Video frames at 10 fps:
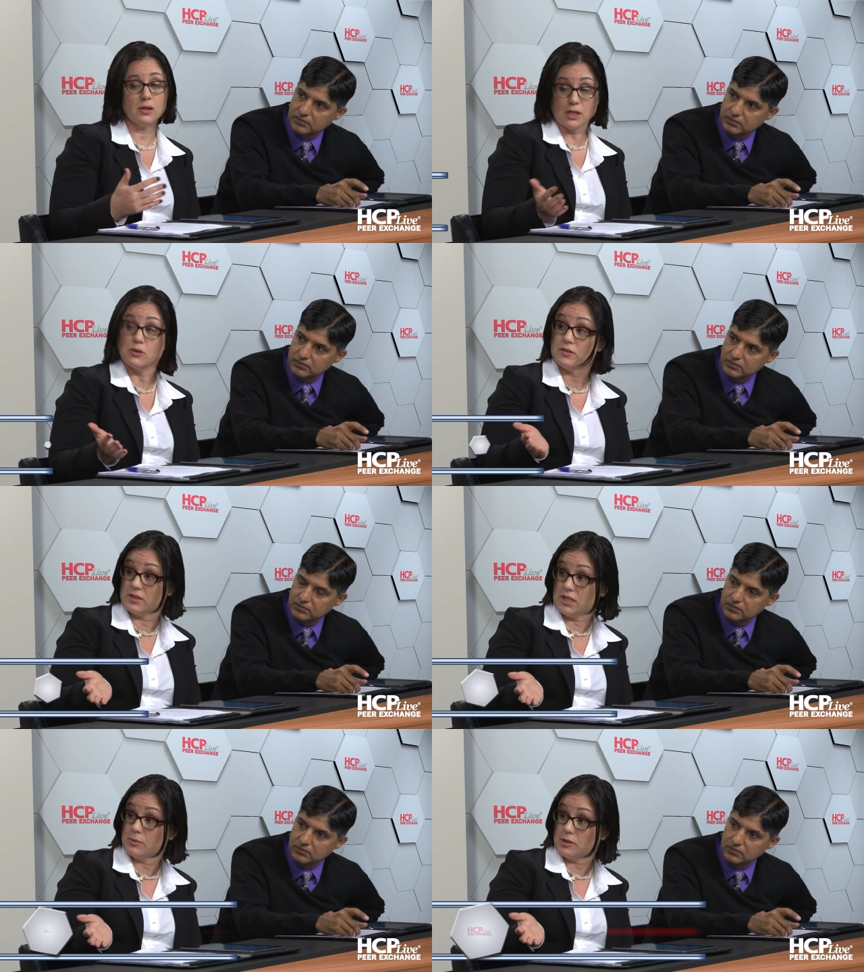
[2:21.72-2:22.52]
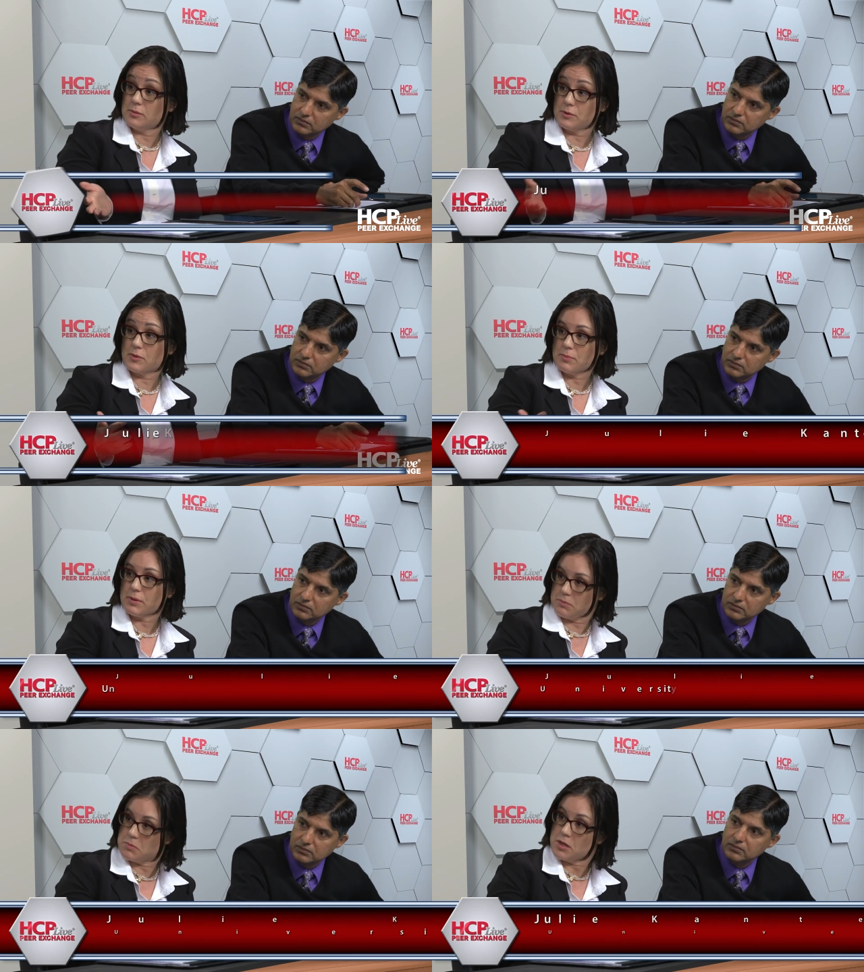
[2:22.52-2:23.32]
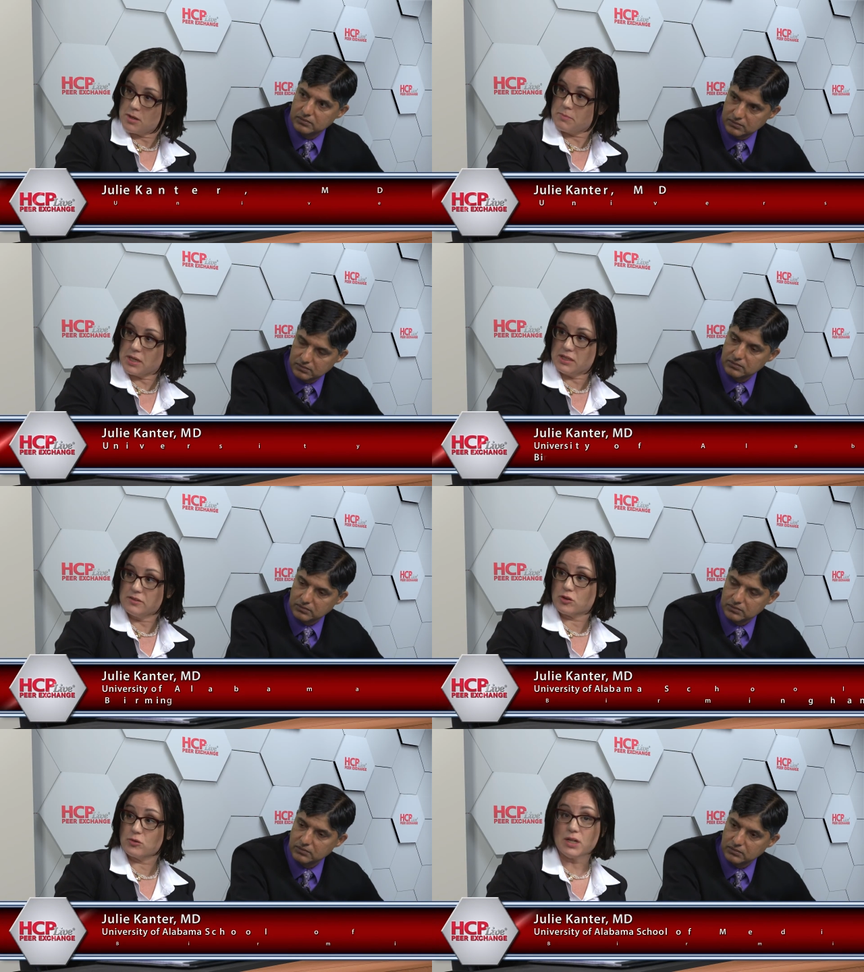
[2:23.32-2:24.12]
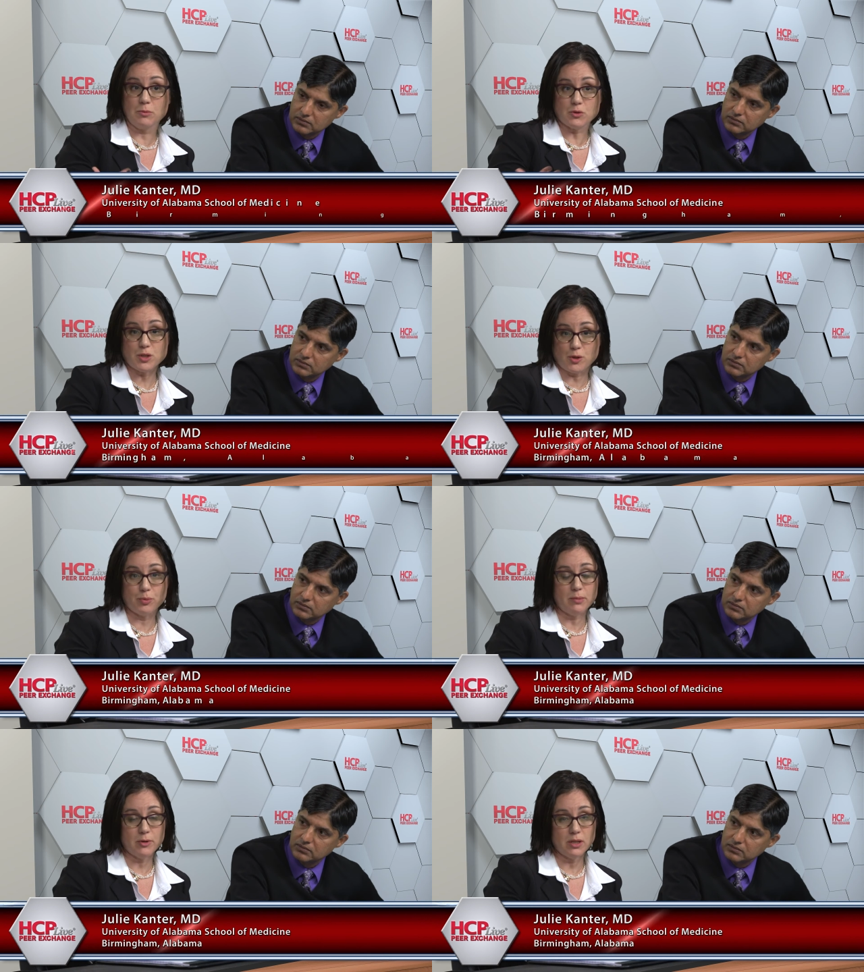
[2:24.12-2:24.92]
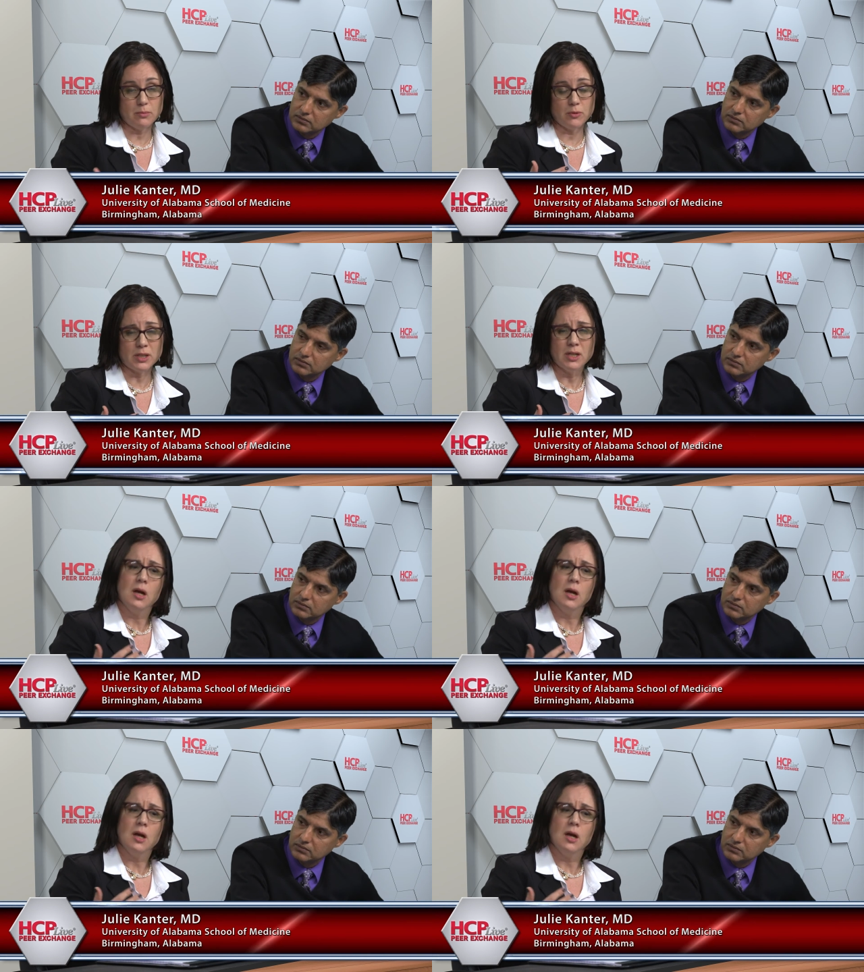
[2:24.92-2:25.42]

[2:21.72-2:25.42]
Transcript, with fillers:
Speaker 1: a, an increase in hemoglobin, right, by, by at least a gram, which was their primary endpoint.